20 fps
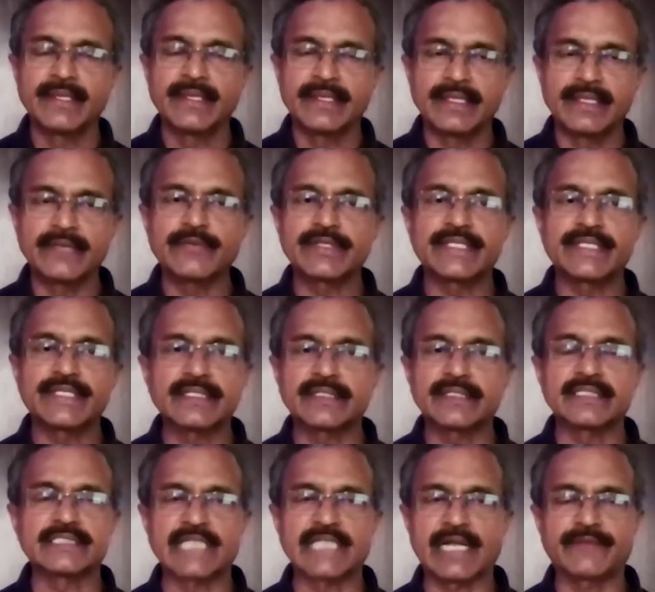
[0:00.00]
Even then, the
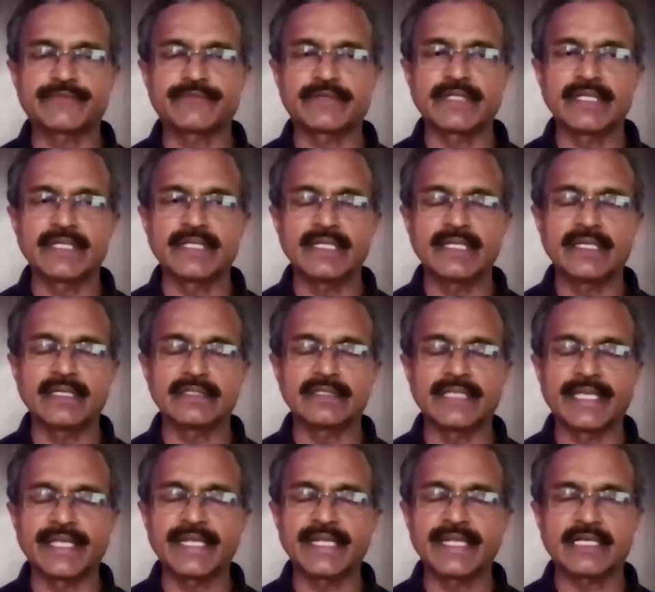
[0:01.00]
shaft, the
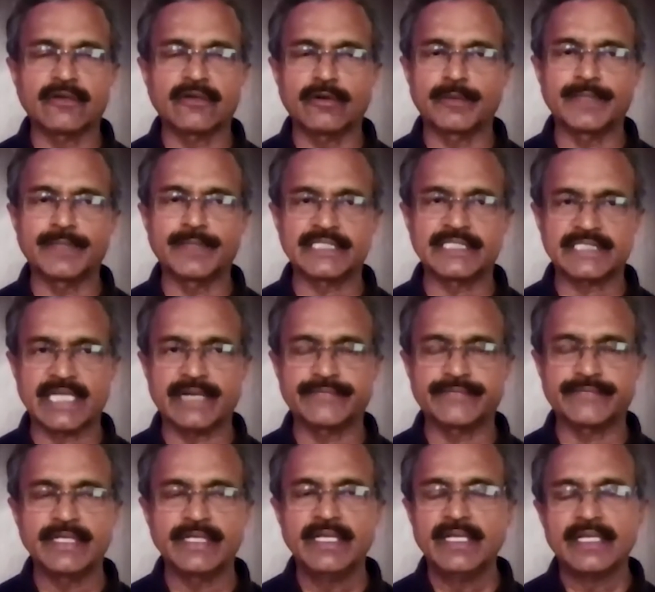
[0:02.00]
area covered by the shaft,
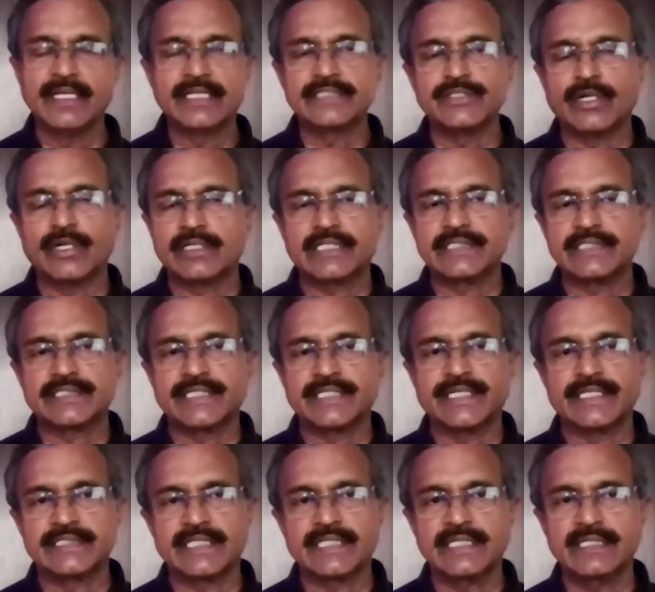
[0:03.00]
is not considered
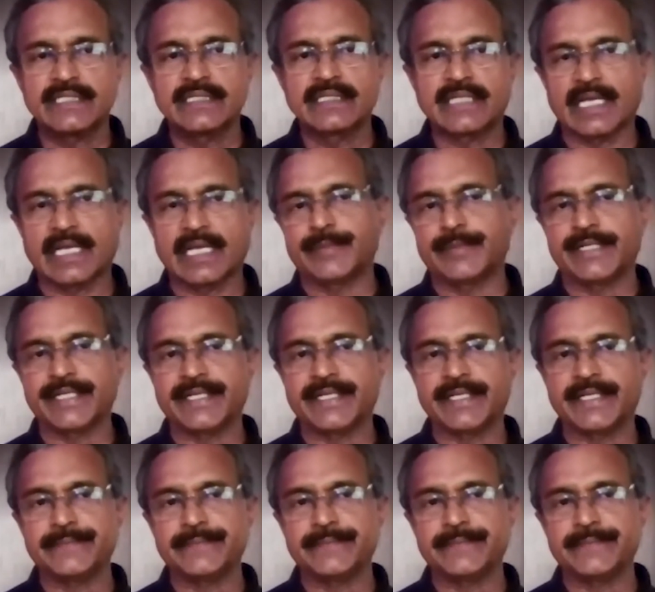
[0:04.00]
as a carpet area.